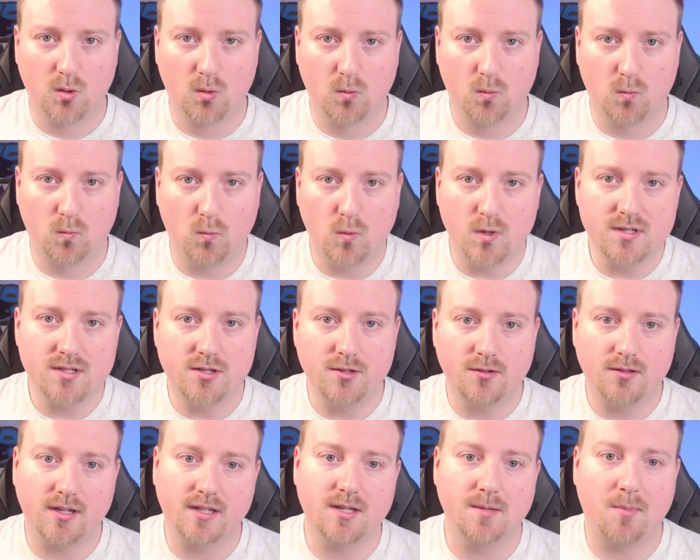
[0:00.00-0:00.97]
Once
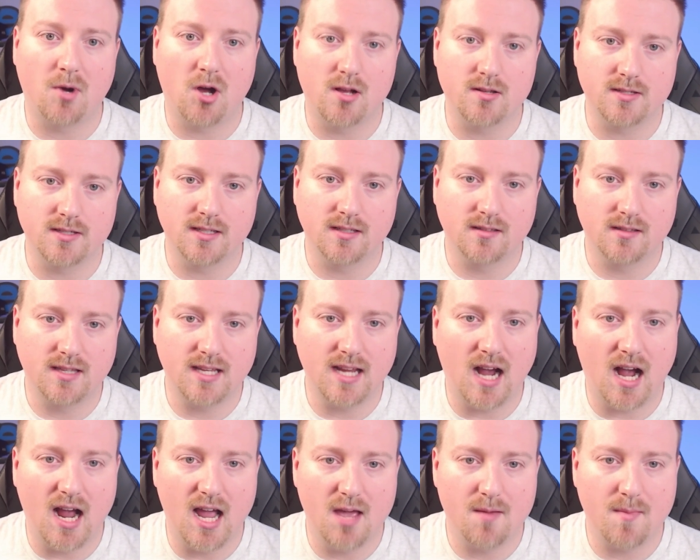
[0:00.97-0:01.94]
you click deposit, the
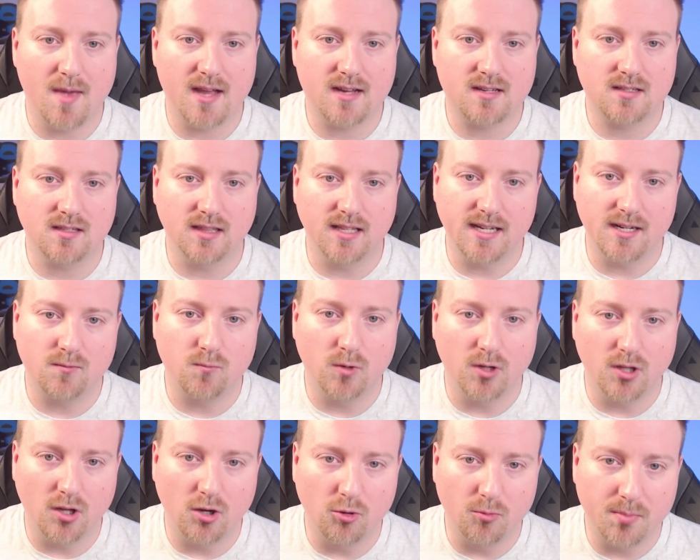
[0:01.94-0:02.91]
IMX link
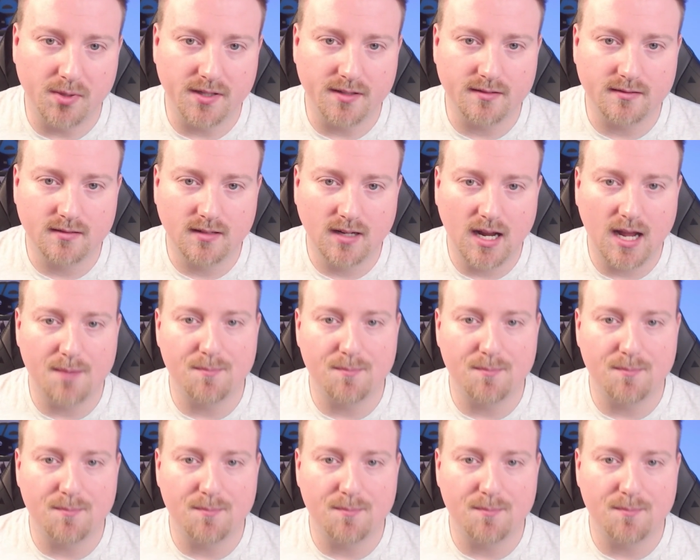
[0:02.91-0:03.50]
will open